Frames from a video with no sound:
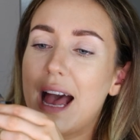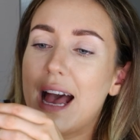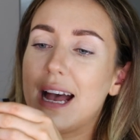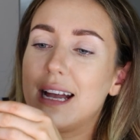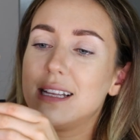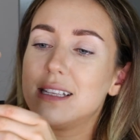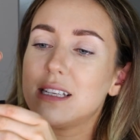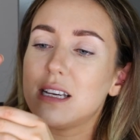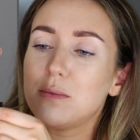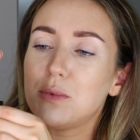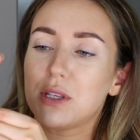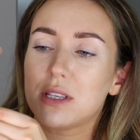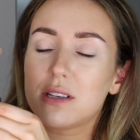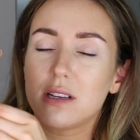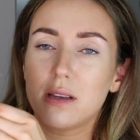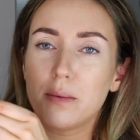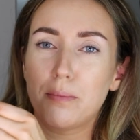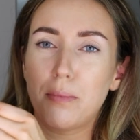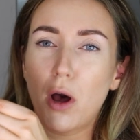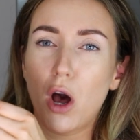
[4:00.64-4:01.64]
and I'm just
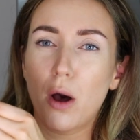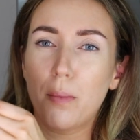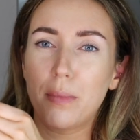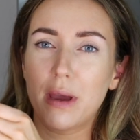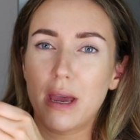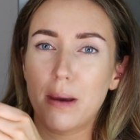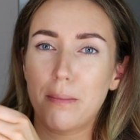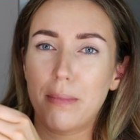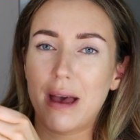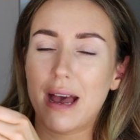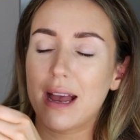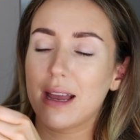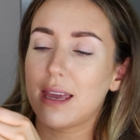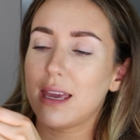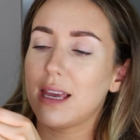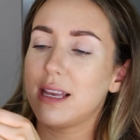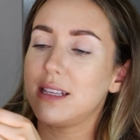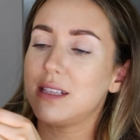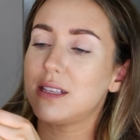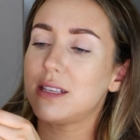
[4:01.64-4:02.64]
gonna pop it
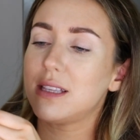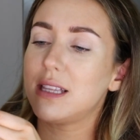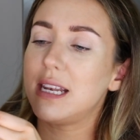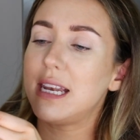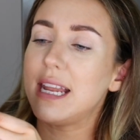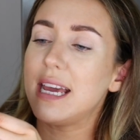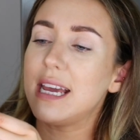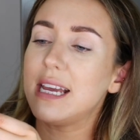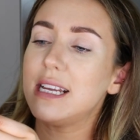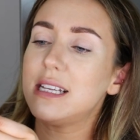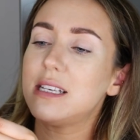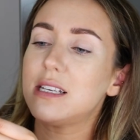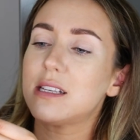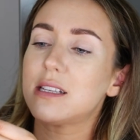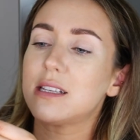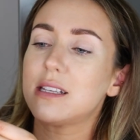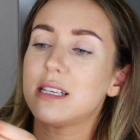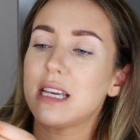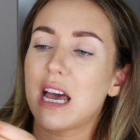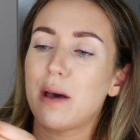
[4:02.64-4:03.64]
back into the lid
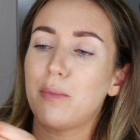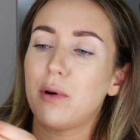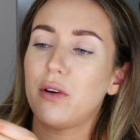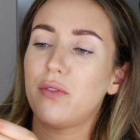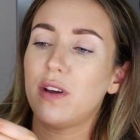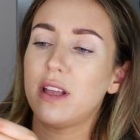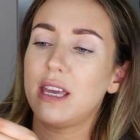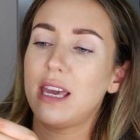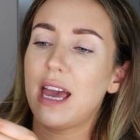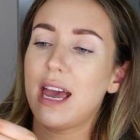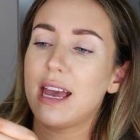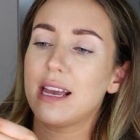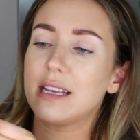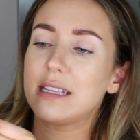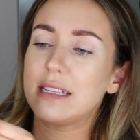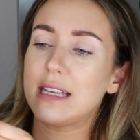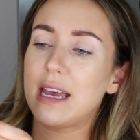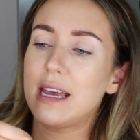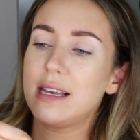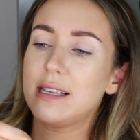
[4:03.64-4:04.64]
to tap off any
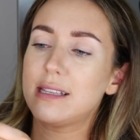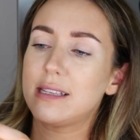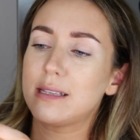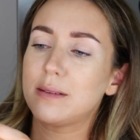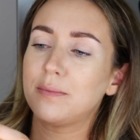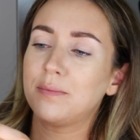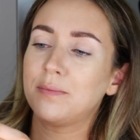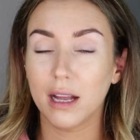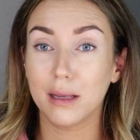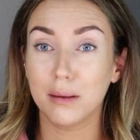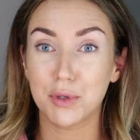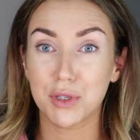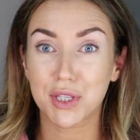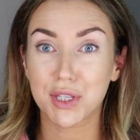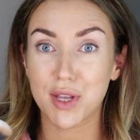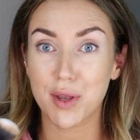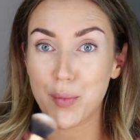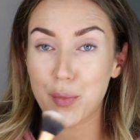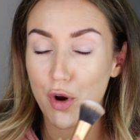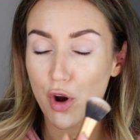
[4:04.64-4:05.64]
excess. I'm just
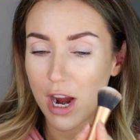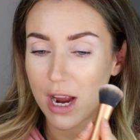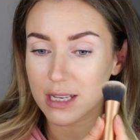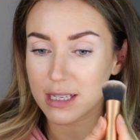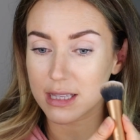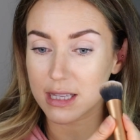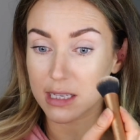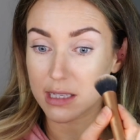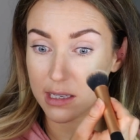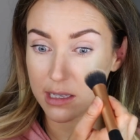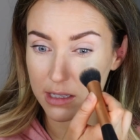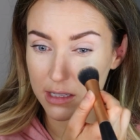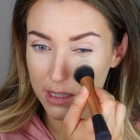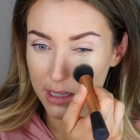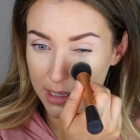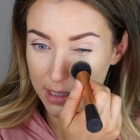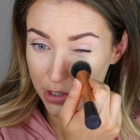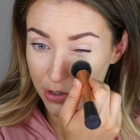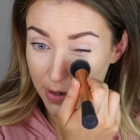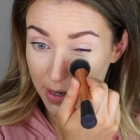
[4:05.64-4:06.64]
gonna press this into
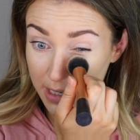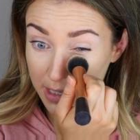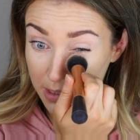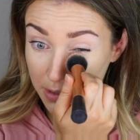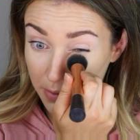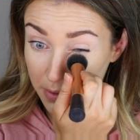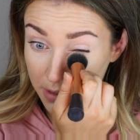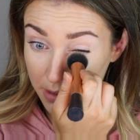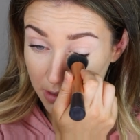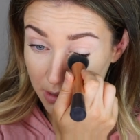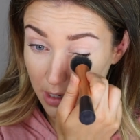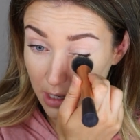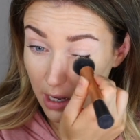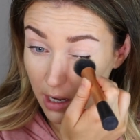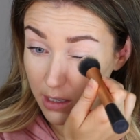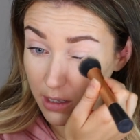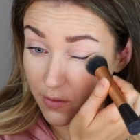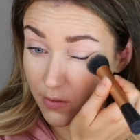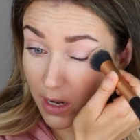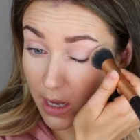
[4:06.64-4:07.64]
the under eye so it's
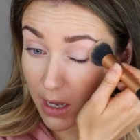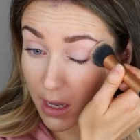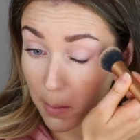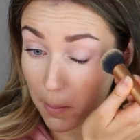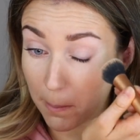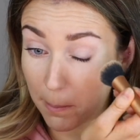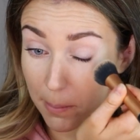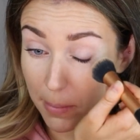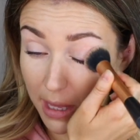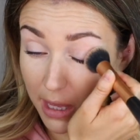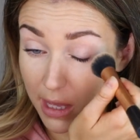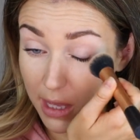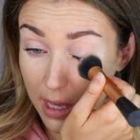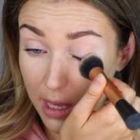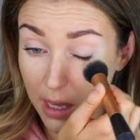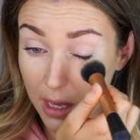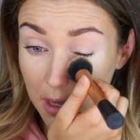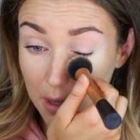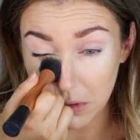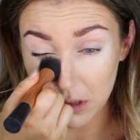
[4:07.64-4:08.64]
kind of like
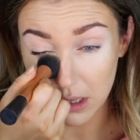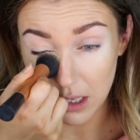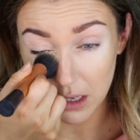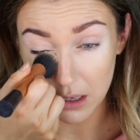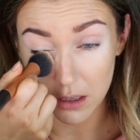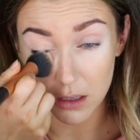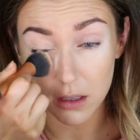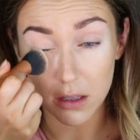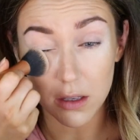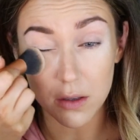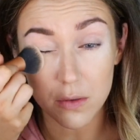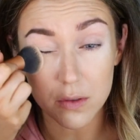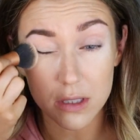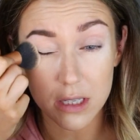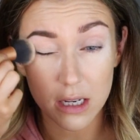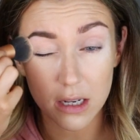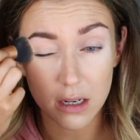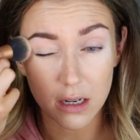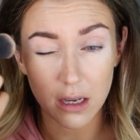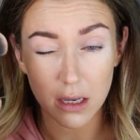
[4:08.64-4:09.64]
baking without
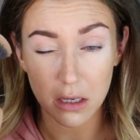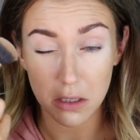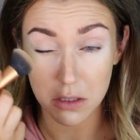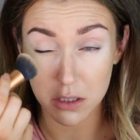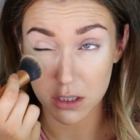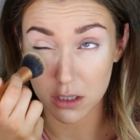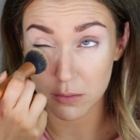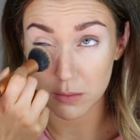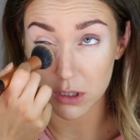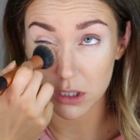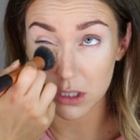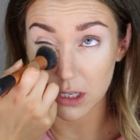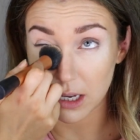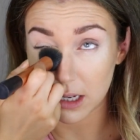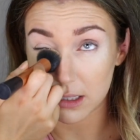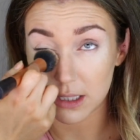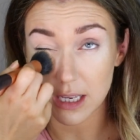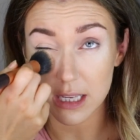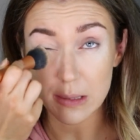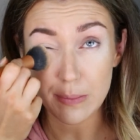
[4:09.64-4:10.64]
using like too much
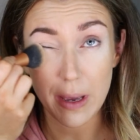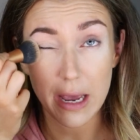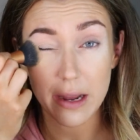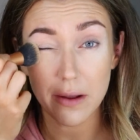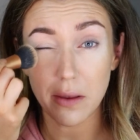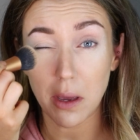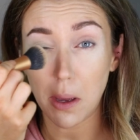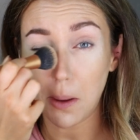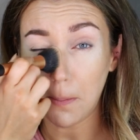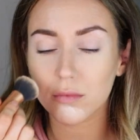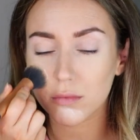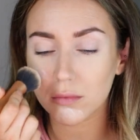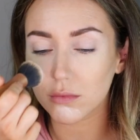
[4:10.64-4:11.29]
excess powder.